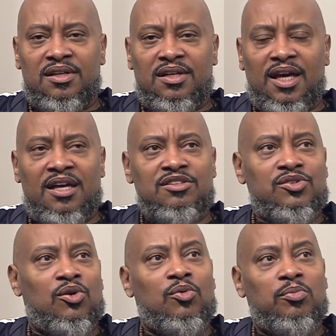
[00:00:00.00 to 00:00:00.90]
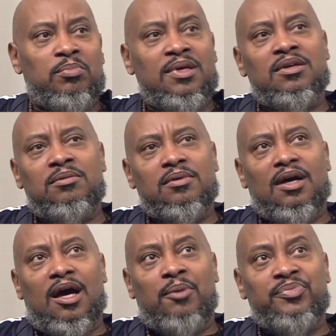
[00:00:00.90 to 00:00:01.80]
And so me,
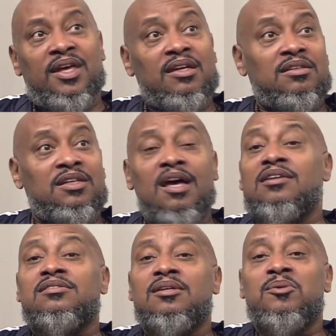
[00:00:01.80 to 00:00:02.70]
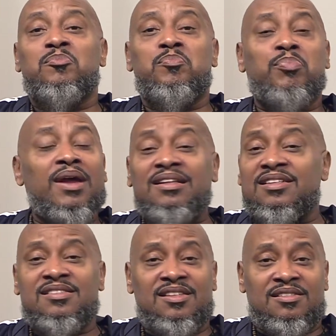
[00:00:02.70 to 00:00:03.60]
I'm thinking, yes, break the
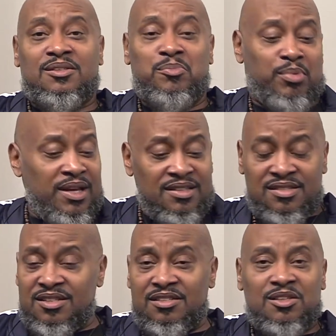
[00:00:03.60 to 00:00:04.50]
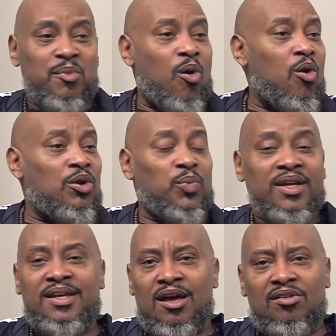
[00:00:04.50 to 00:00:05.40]
system all the way
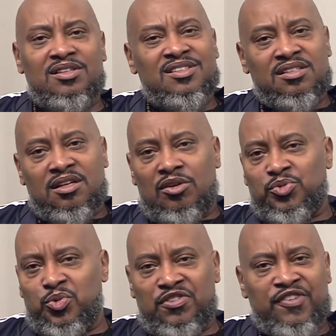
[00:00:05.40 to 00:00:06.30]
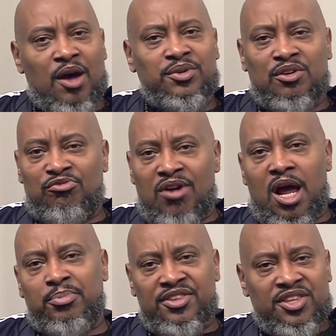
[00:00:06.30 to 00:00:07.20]
down, because this country was founded on
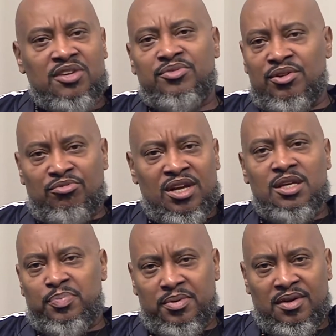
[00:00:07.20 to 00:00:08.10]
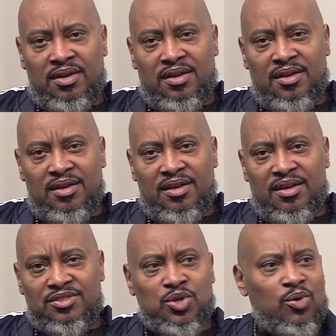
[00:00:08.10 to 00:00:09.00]
robbery, thievery, and rape.
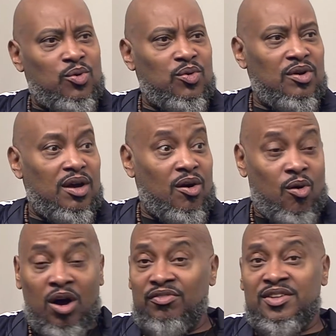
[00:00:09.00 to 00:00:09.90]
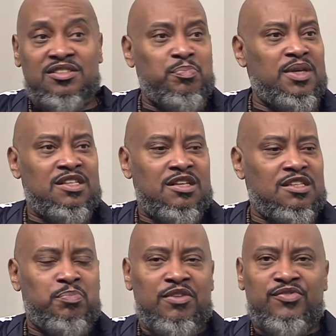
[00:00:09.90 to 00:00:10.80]
So all of it's
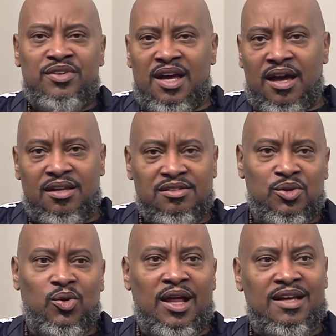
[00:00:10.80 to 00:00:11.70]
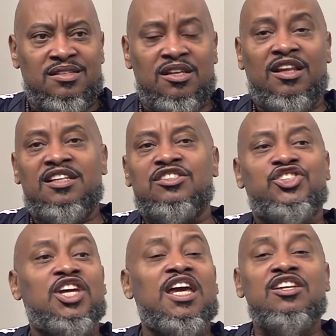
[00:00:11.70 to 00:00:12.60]
been for naught. So like I said, let's
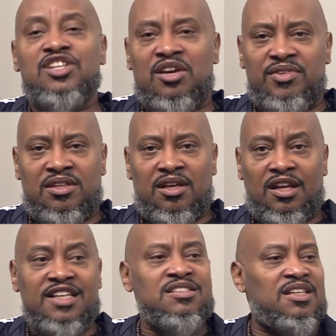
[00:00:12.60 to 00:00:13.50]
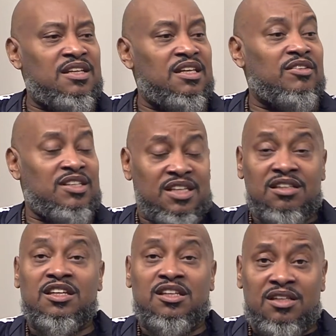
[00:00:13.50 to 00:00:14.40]
change everything. Let's get in
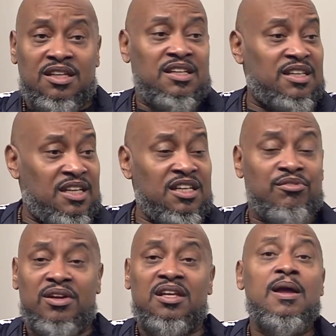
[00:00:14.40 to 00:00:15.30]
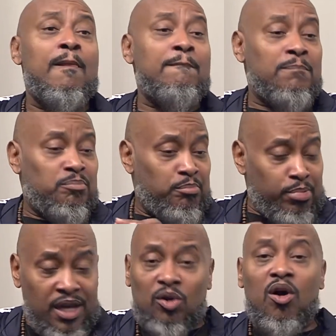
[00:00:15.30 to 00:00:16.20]
the nitty gritty,
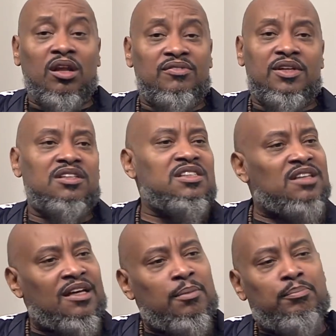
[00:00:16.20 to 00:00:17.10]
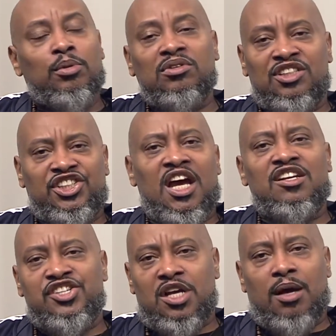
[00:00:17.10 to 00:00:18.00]
break all of it, because he's like a bull in a china
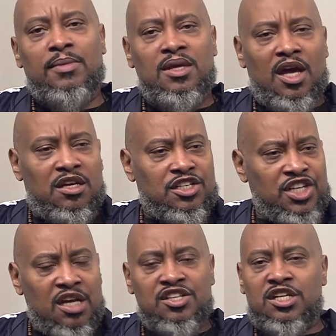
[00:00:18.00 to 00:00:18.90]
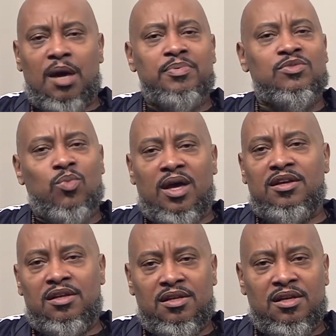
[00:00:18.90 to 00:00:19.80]
shop, and the china shop is white.
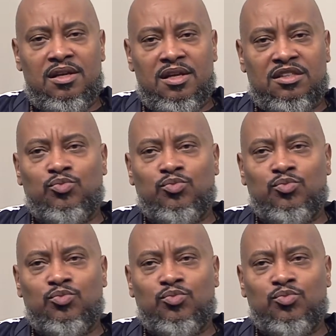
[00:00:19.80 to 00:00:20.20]
But